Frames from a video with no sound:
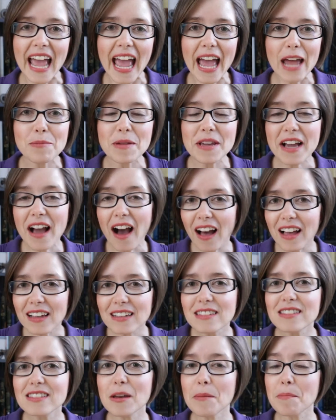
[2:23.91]
And
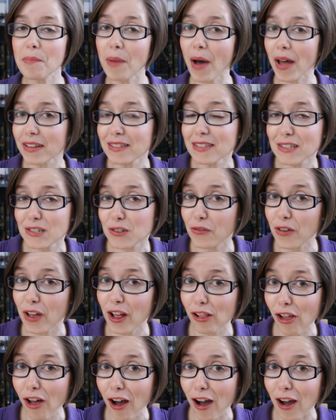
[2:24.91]
because the buttons
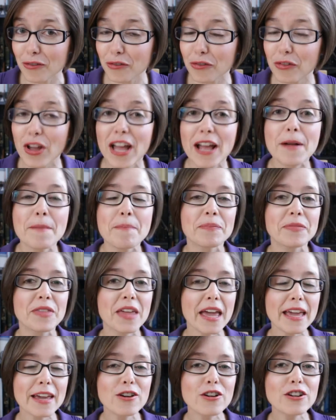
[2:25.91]
fell off,
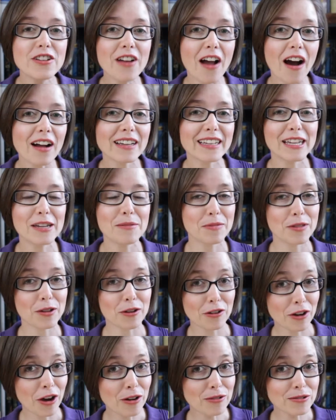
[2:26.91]
they could not keep
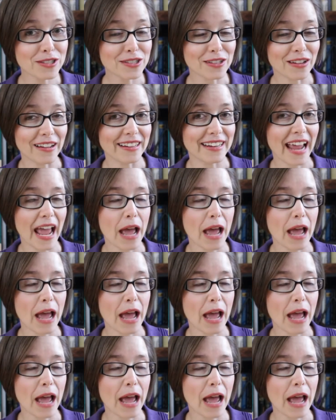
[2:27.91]
their coats on.